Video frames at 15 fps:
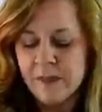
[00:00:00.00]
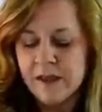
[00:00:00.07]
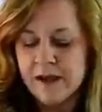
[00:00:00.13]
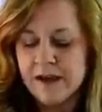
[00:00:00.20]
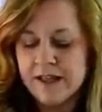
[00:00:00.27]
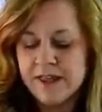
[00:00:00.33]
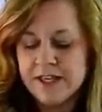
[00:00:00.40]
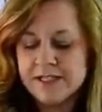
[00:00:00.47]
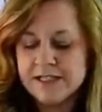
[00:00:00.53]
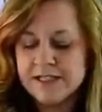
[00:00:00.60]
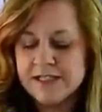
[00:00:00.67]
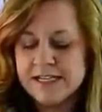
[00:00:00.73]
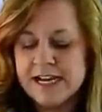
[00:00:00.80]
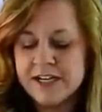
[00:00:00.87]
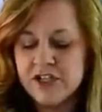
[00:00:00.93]
Uh, this
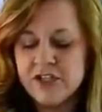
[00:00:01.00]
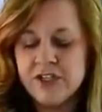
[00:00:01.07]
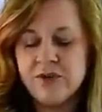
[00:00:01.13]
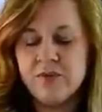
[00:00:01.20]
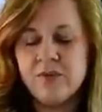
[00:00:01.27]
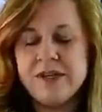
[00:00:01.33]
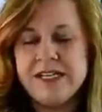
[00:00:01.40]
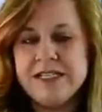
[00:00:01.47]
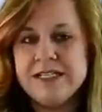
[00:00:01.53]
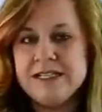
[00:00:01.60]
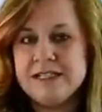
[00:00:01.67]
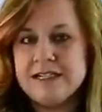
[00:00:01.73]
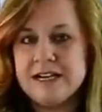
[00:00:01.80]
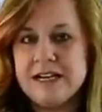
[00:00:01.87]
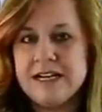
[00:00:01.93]
is actually a
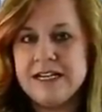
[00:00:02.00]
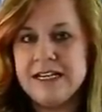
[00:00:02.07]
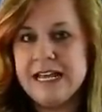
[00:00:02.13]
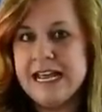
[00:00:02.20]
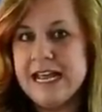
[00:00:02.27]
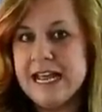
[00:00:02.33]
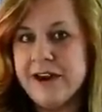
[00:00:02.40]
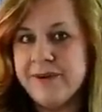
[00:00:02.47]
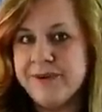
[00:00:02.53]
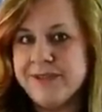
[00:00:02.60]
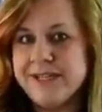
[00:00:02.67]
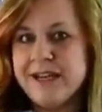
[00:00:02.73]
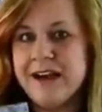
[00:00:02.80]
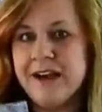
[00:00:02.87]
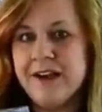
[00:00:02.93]
redesign layout
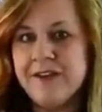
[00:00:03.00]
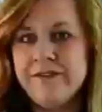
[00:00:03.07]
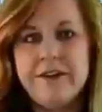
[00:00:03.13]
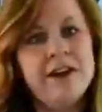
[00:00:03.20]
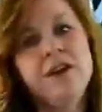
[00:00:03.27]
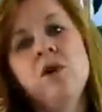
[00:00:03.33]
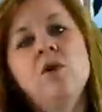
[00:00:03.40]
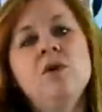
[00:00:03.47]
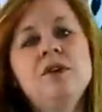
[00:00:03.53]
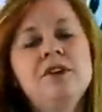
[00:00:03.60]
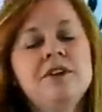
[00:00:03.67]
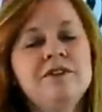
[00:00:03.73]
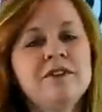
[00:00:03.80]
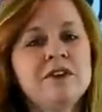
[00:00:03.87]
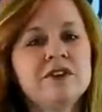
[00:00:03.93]
of an
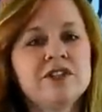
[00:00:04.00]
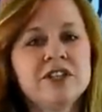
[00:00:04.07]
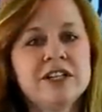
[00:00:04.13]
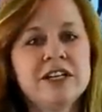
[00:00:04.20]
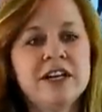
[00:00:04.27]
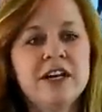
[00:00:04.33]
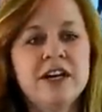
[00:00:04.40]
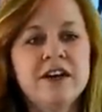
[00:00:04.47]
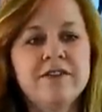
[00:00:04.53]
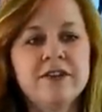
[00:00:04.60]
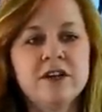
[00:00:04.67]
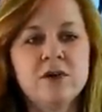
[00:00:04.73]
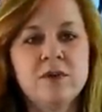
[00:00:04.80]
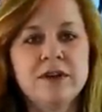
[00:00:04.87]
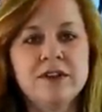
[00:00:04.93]
older version of a
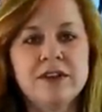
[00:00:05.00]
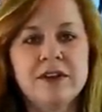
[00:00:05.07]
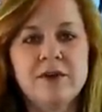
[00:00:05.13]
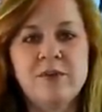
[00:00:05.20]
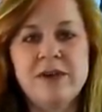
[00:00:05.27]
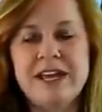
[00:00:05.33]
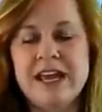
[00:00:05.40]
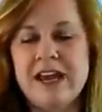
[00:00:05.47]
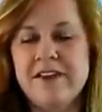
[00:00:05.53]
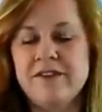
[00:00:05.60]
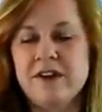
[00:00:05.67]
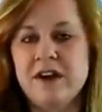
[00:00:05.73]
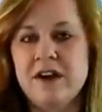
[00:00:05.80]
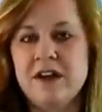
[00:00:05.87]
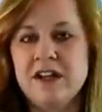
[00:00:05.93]
quilt that we have
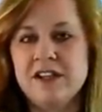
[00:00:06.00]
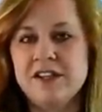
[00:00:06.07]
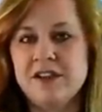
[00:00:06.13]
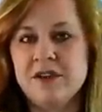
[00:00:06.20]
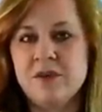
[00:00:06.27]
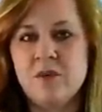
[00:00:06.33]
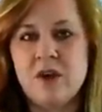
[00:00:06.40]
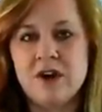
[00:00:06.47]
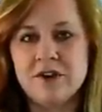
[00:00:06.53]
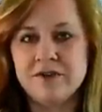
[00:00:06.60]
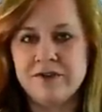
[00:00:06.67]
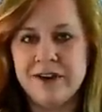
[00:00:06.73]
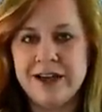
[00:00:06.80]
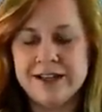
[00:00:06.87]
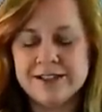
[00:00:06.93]
called the
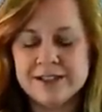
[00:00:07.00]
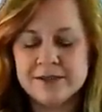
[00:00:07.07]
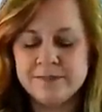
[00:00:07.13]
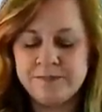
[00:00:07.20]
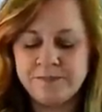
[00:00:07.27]
Waterfalls.